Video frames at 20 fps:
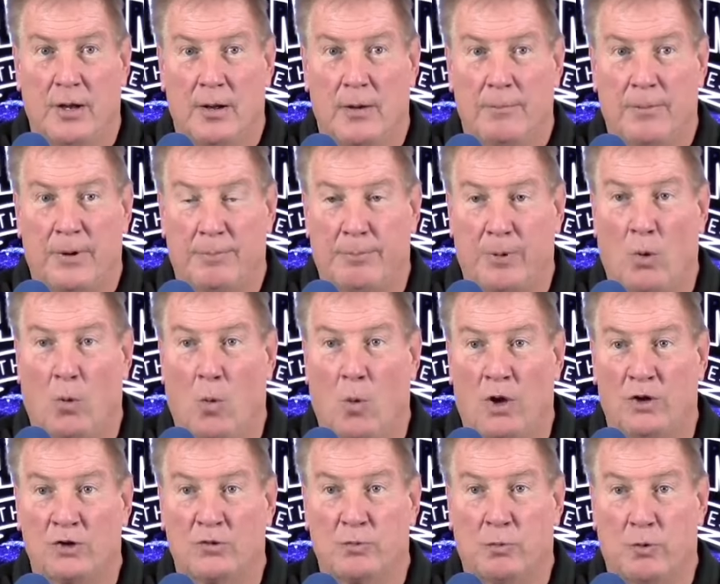But Bill
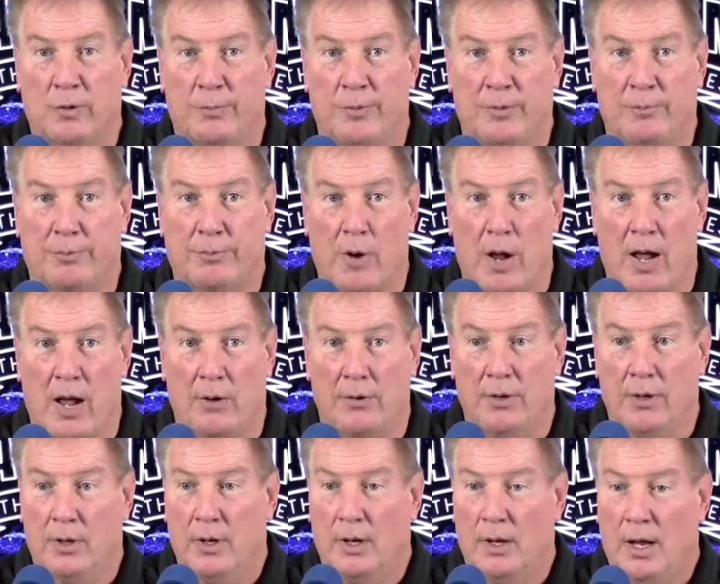Walsh would have been proud.
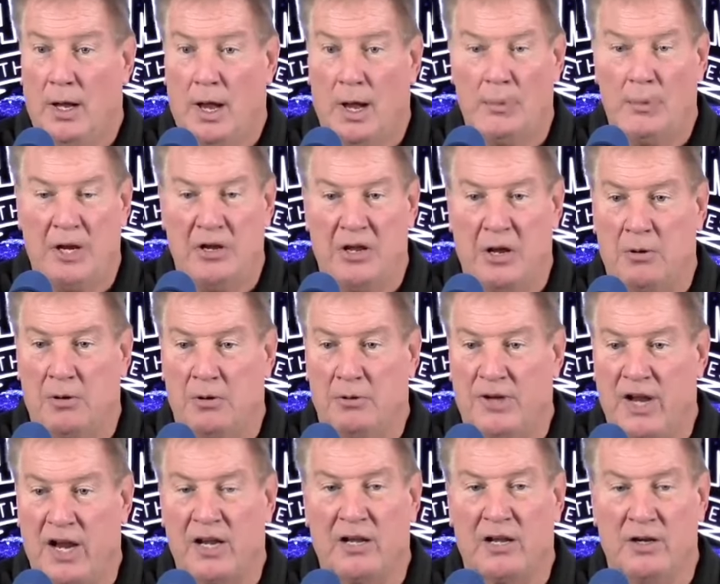I mean, they were
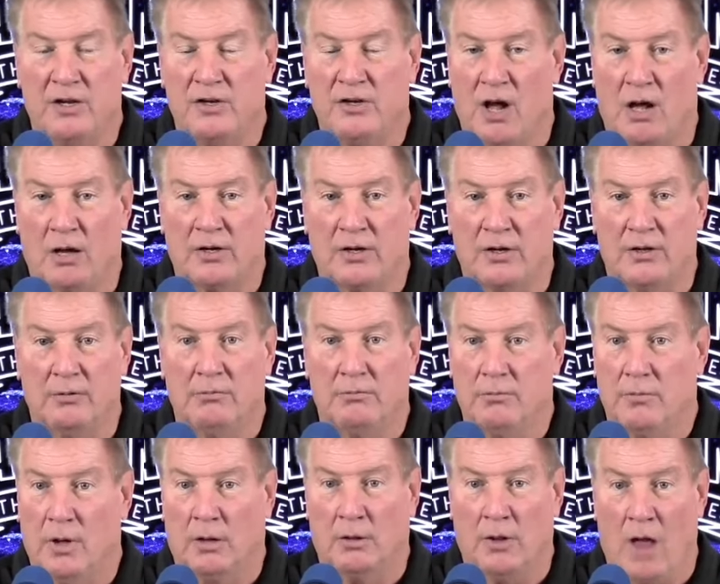dinking and dunking
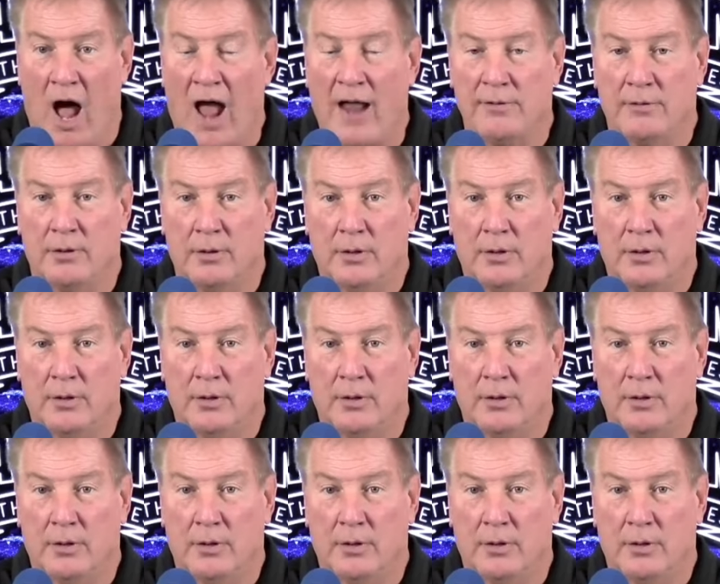a lot,